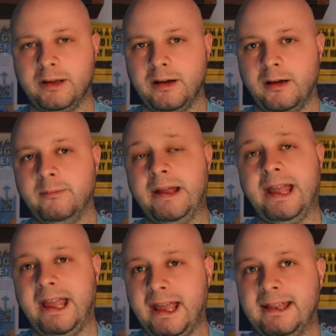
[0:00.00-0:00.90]
income,
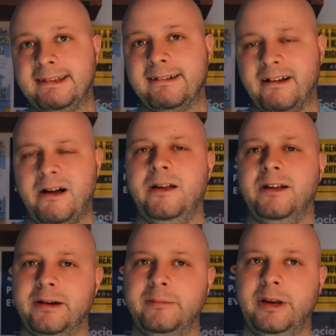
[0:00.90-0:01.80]
and high
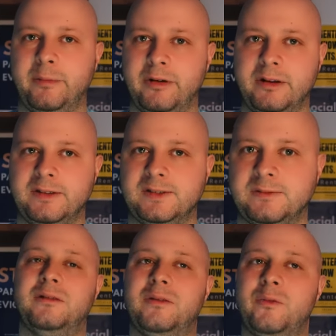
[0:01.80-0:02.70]
income neighborhoods.